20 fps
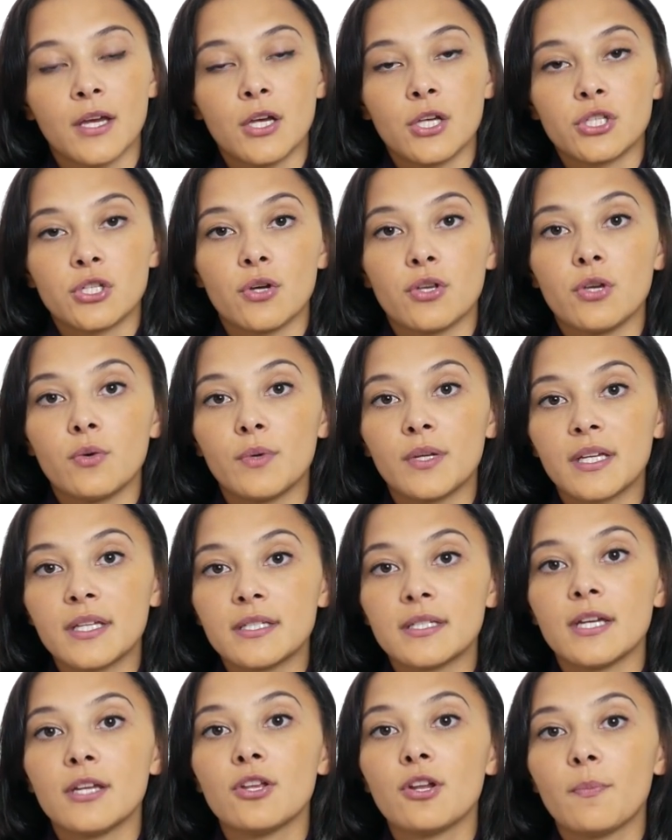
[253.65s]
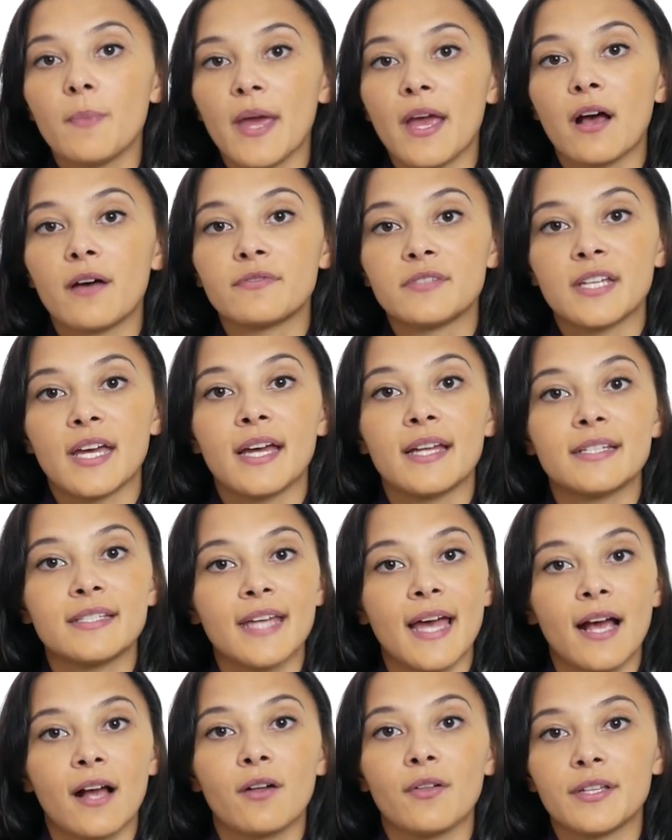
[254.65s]
So you would continue to pay off debt,
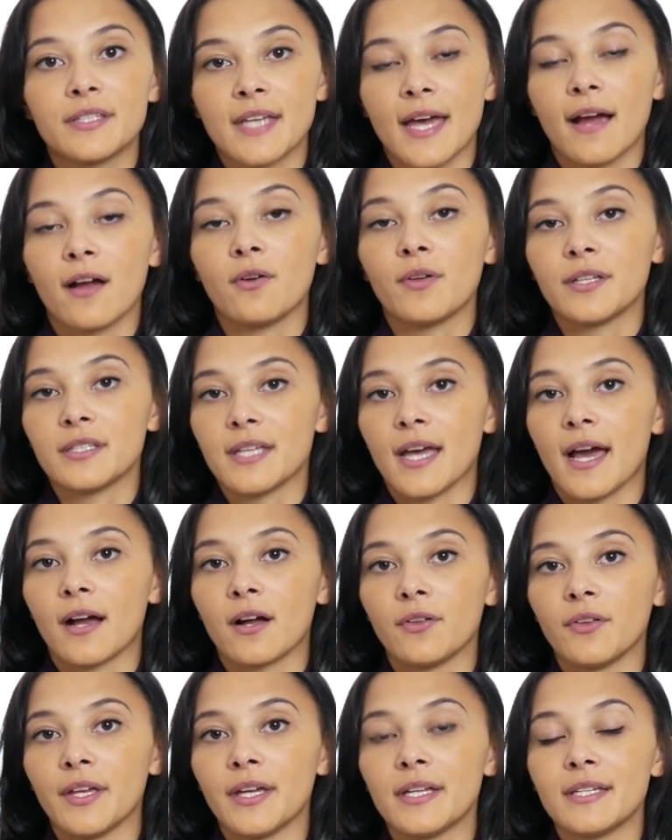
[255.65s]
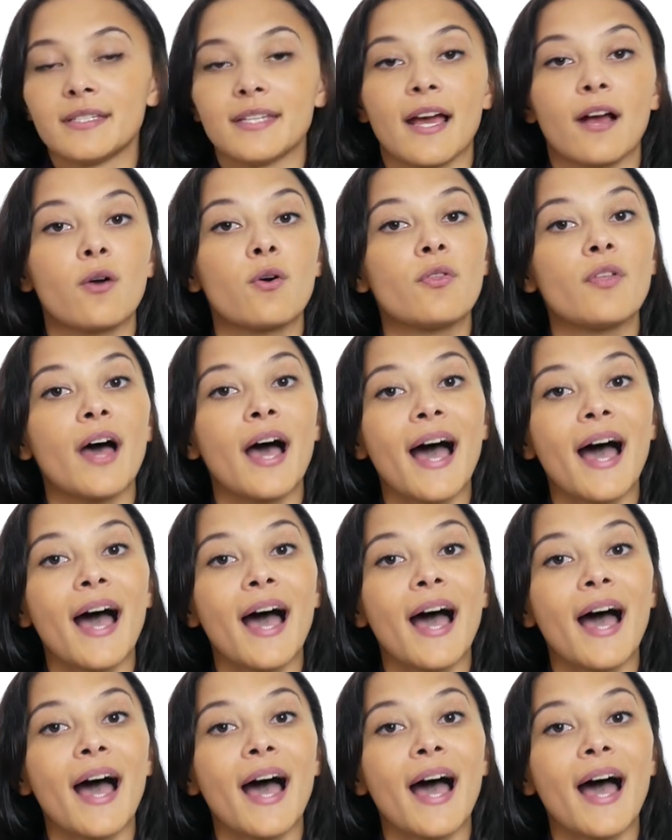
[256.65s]
tackle the